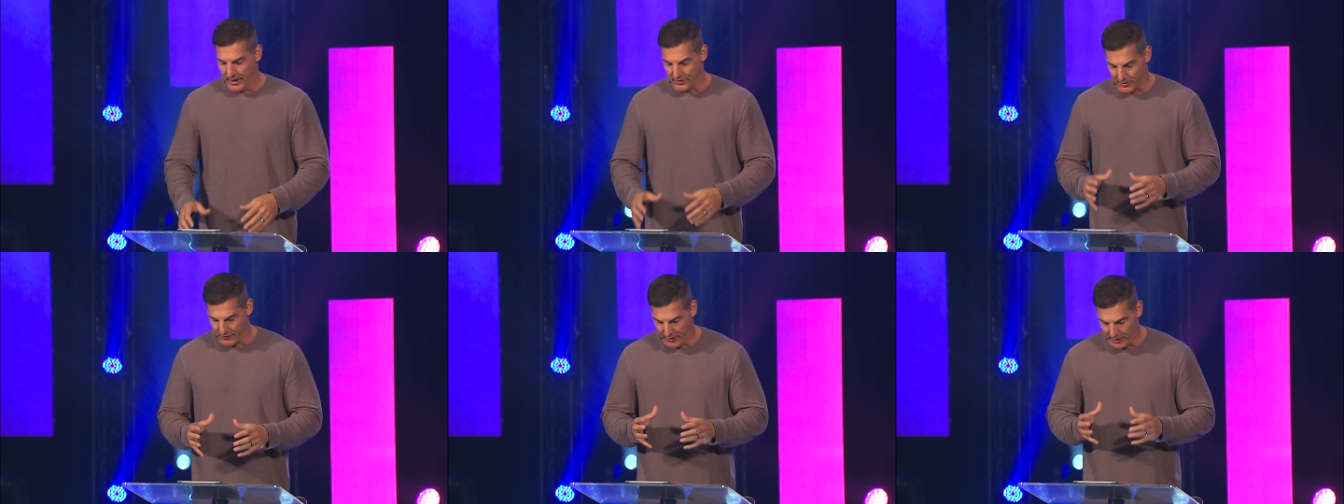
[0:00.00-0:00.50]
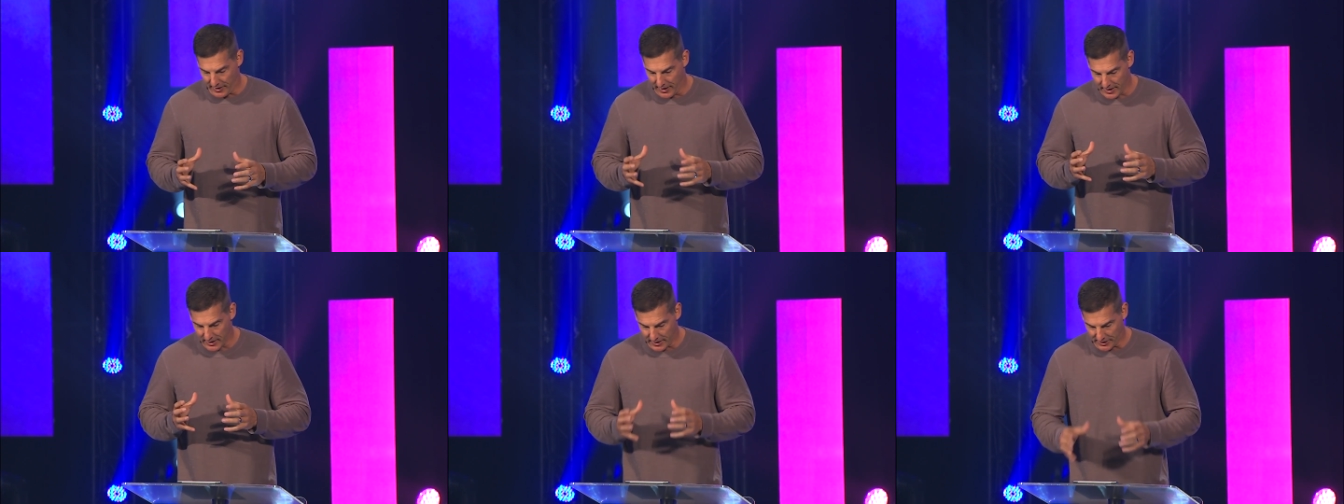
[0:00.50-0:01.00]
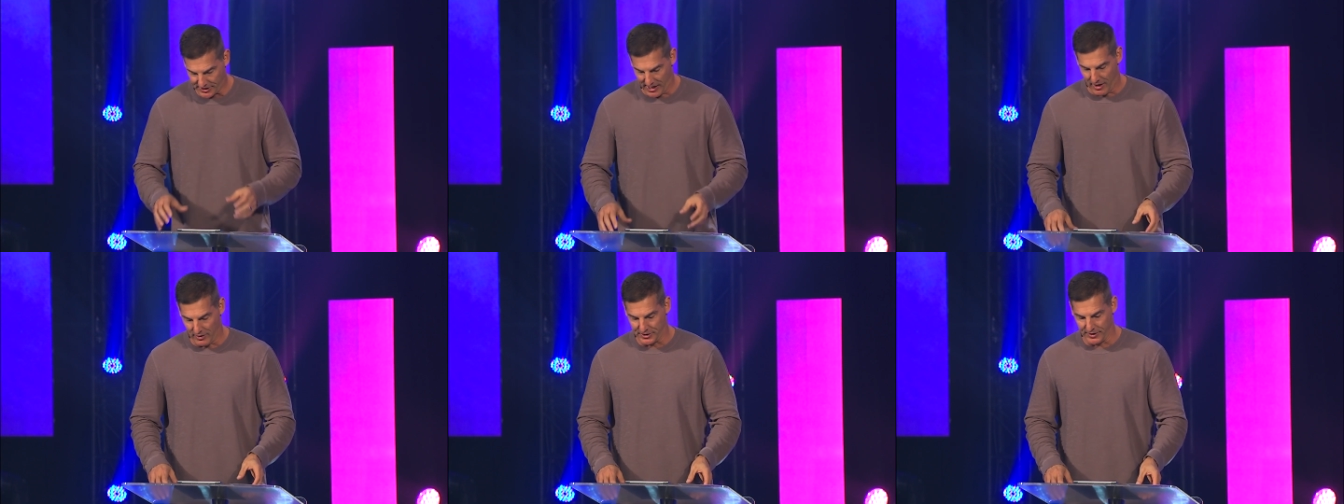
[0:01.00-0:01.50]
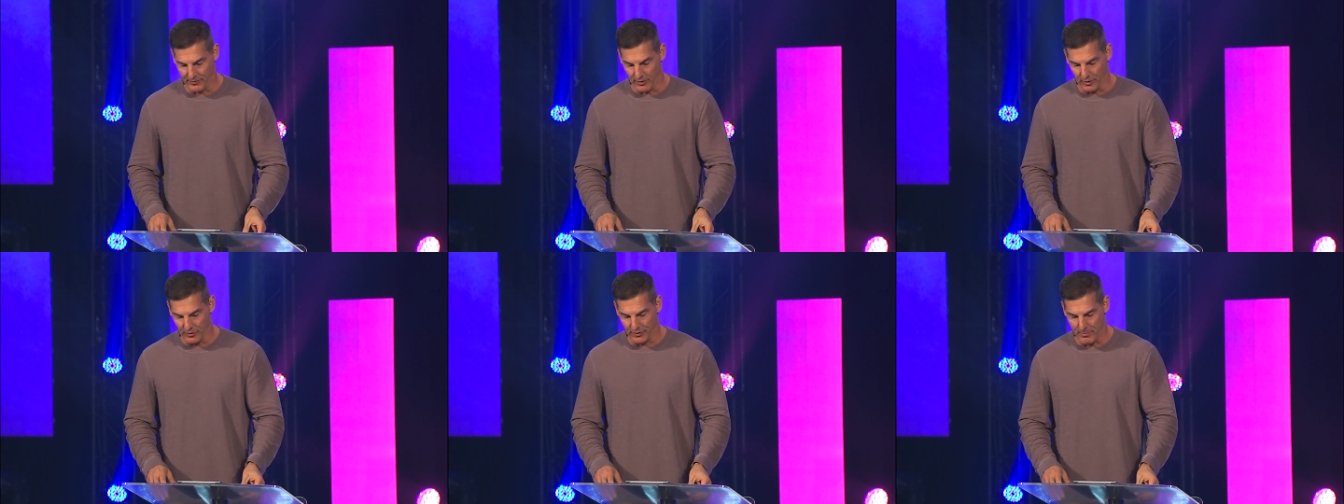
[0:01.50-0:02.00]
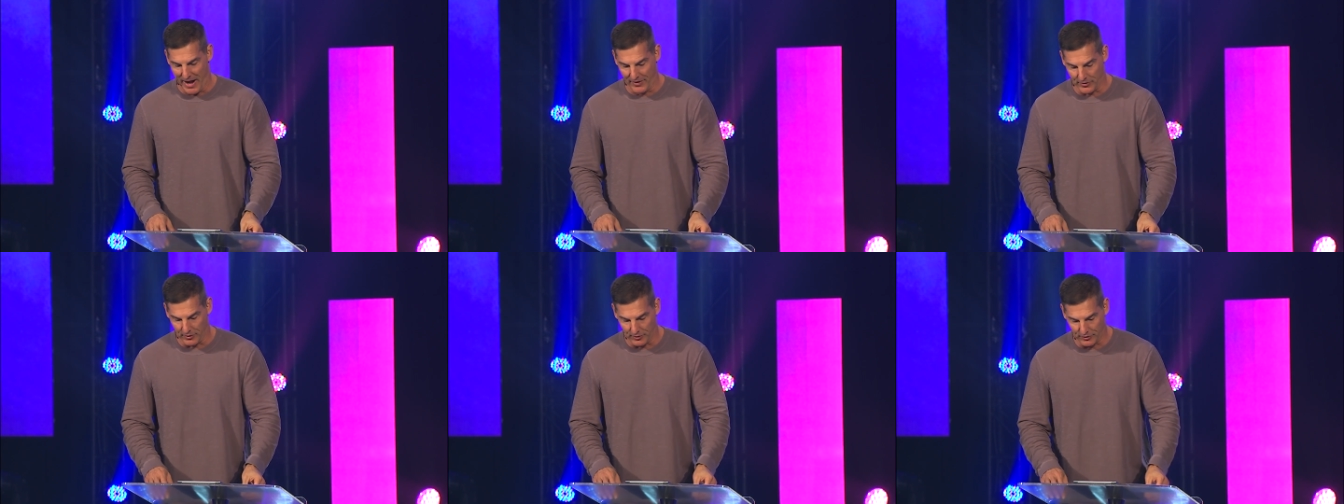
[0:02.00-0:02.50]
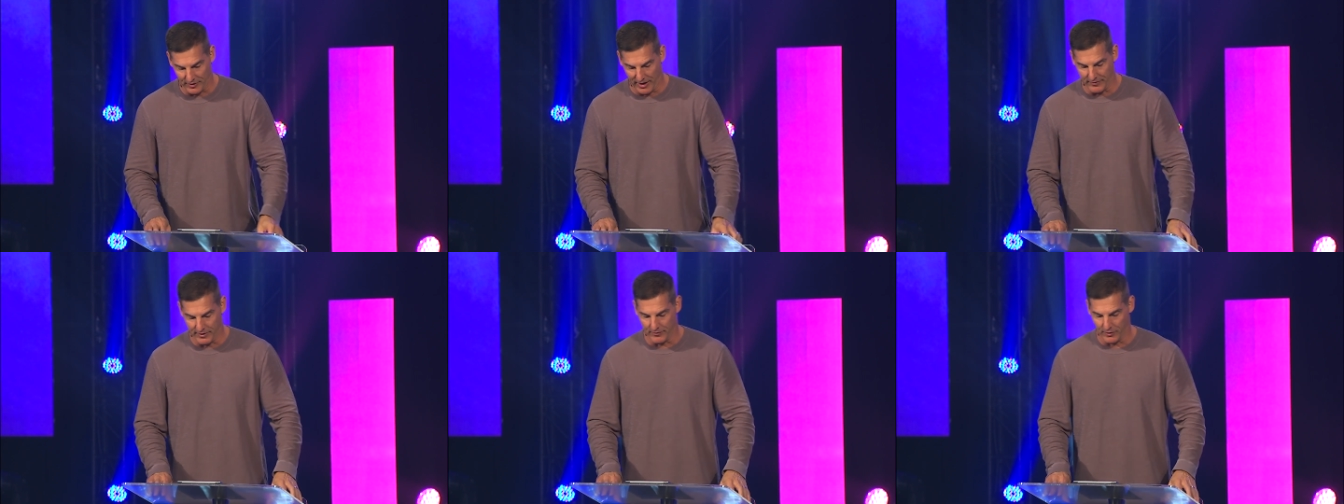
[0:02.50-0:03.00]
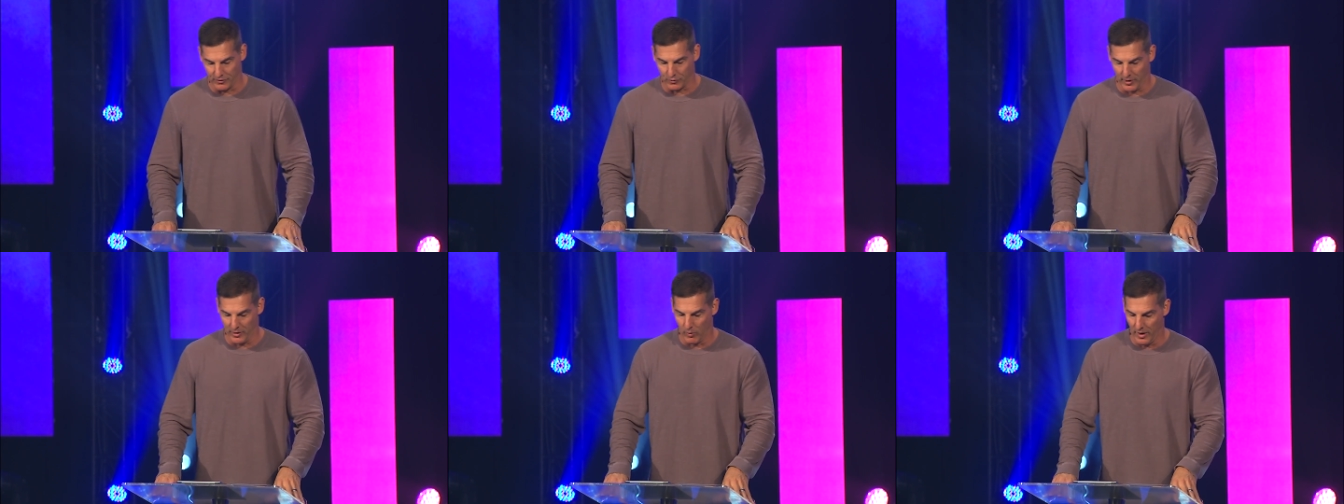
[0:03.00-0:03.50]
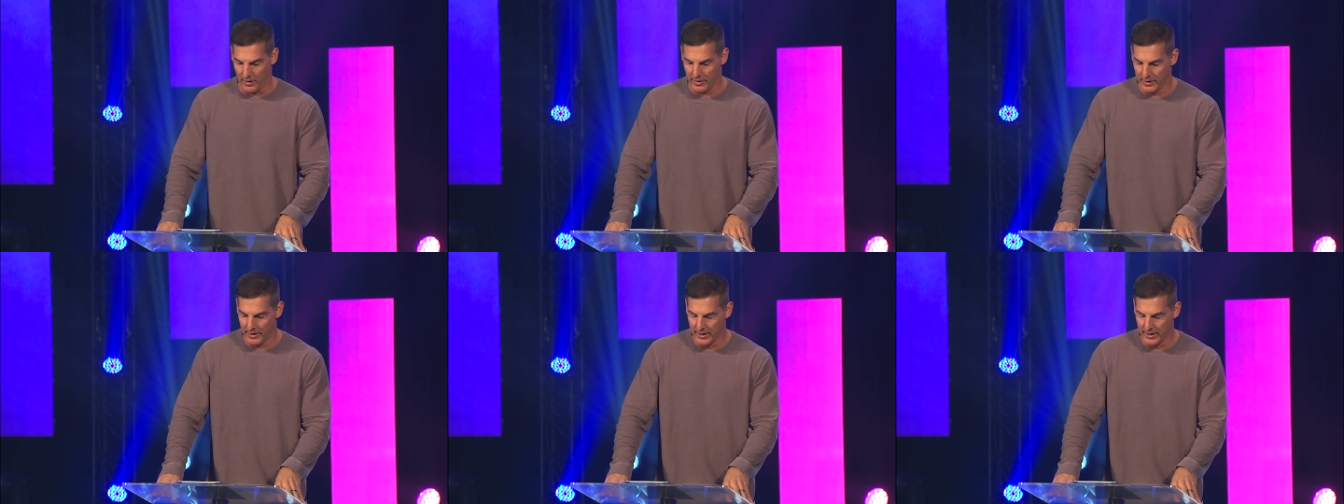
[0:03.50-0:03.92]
It's a very challenging verse. Matthew 7, verse 21.